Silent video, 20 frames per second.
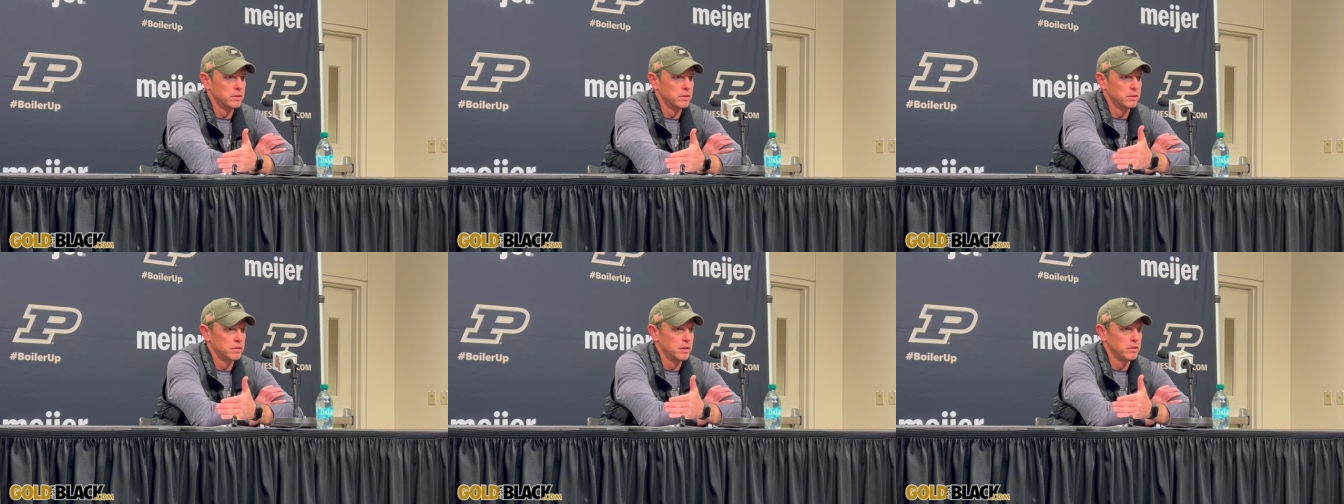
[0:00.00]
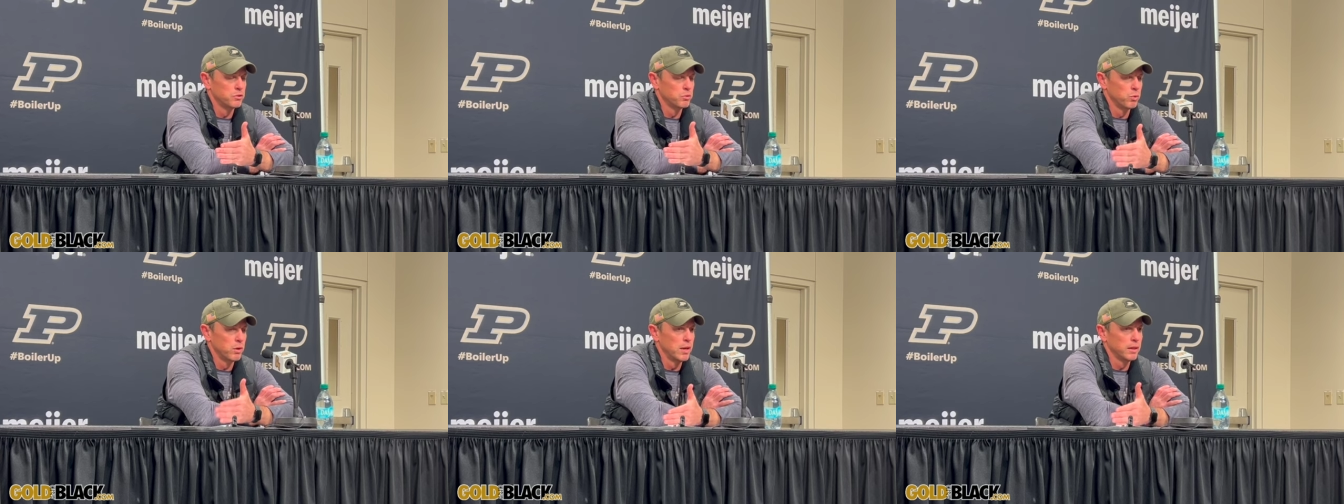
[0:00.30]

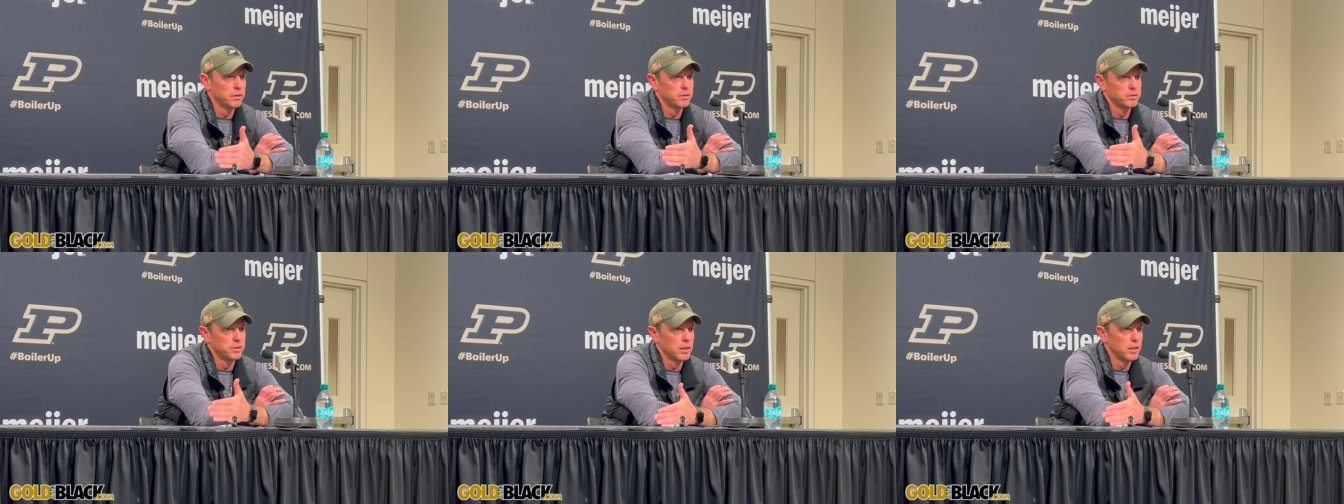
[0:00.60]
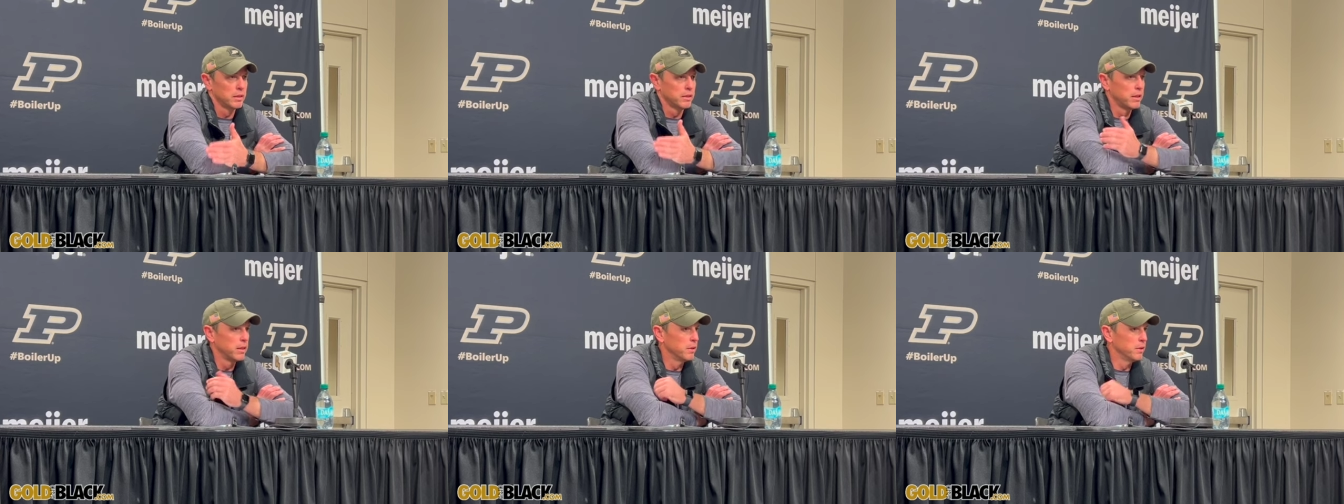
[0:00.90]
and swagger's
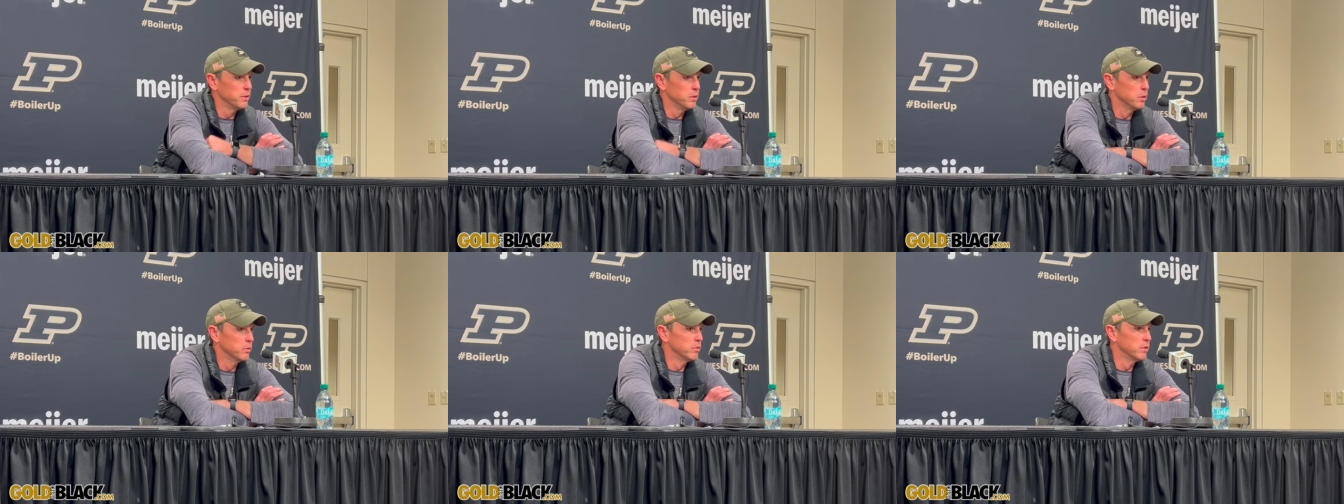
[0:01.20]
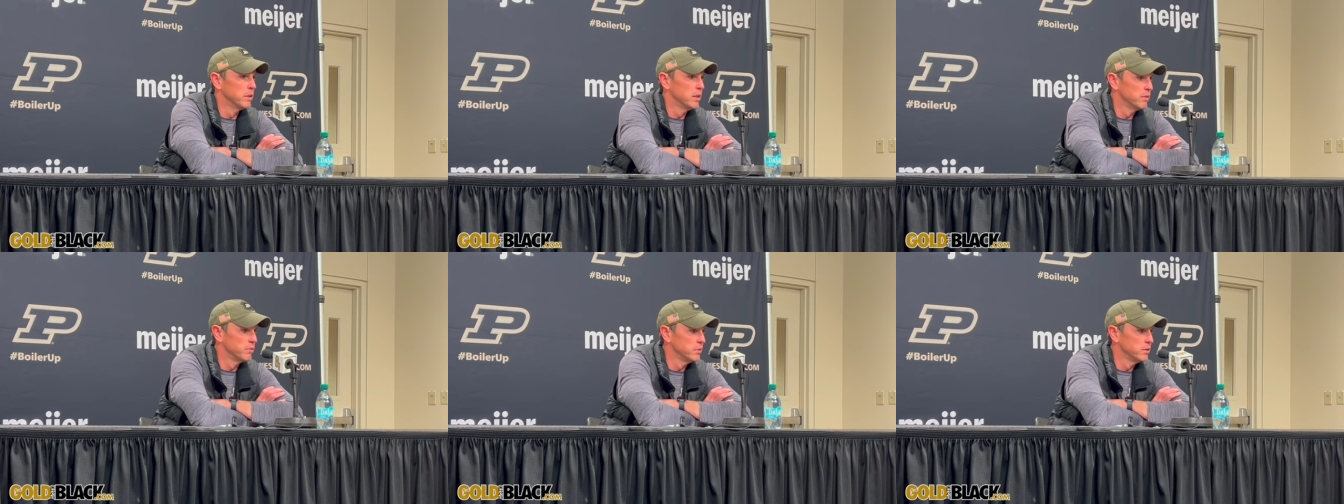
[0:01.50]
got to carry
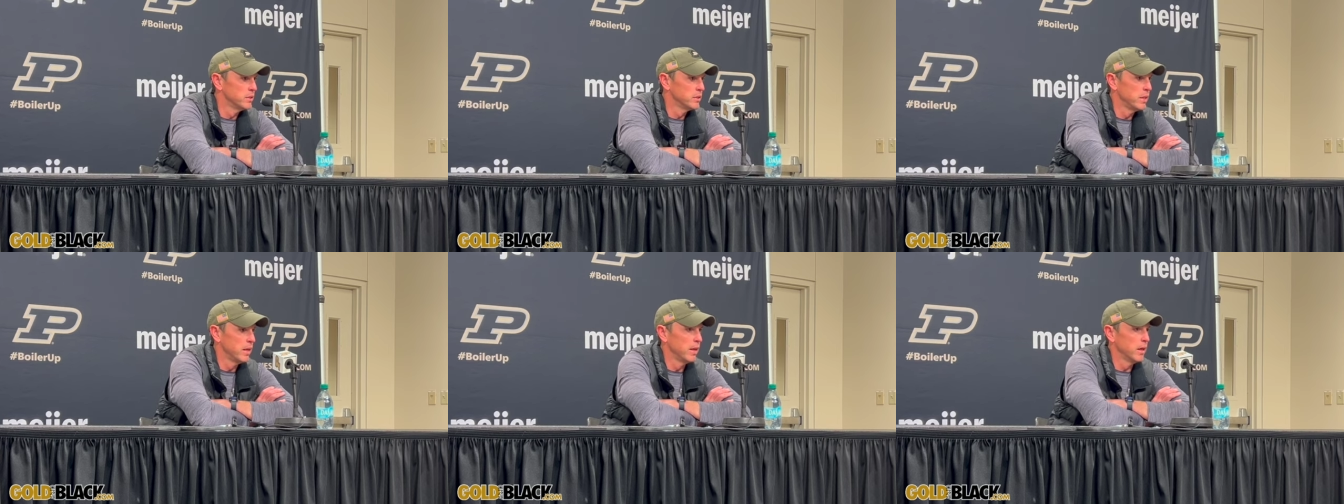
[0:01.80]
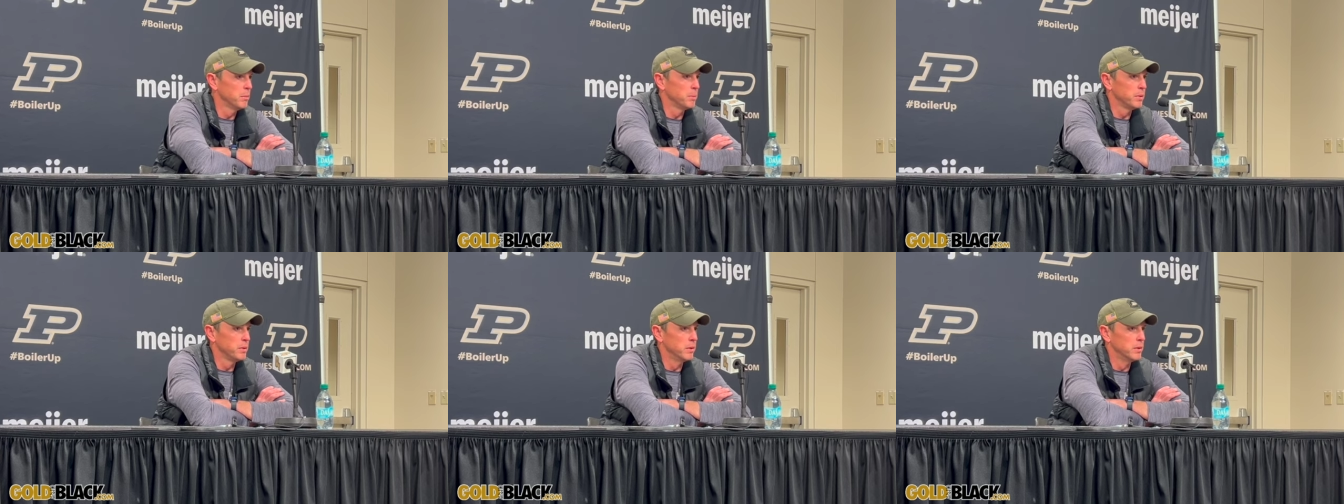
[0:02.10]
over to every
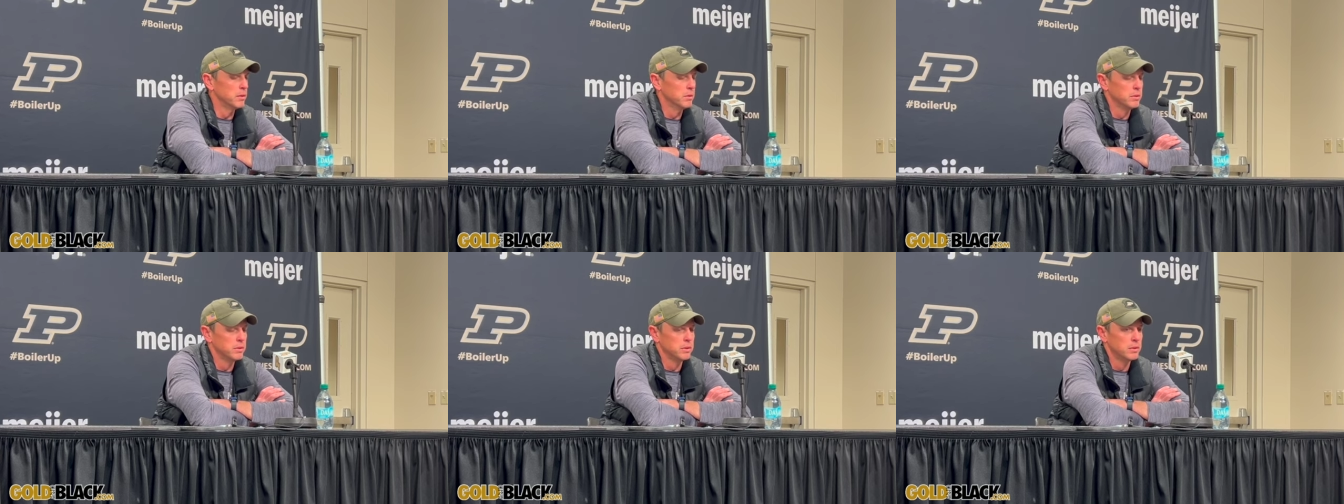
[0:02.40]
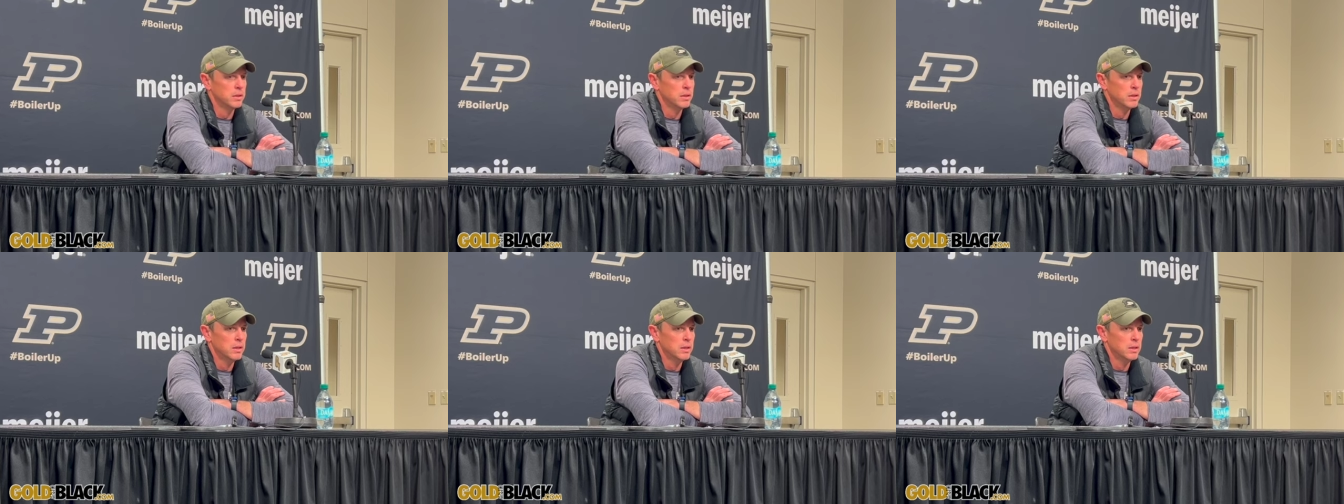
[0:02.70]
snap. You know,